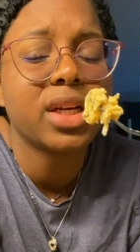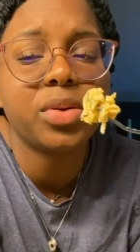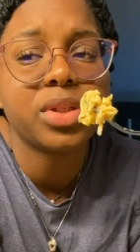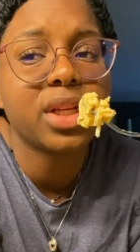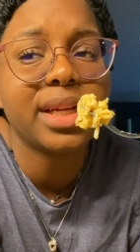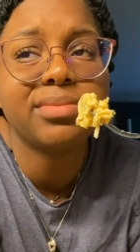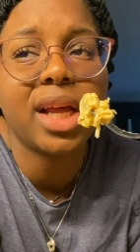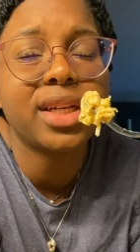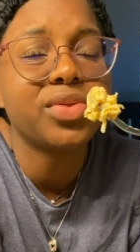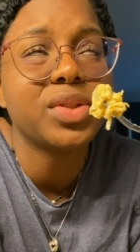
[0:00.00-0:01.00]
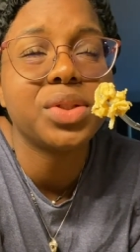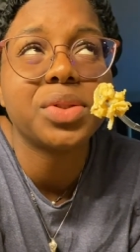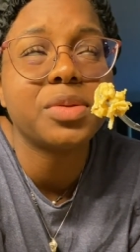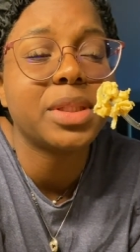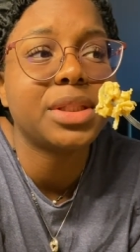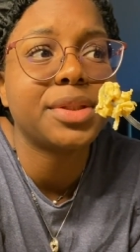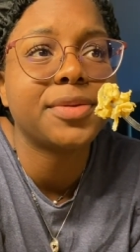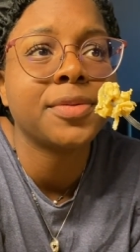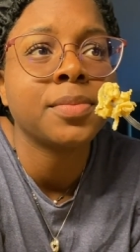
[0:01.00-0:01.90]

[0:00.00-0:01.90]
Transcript: I was just like, I just really don't see myself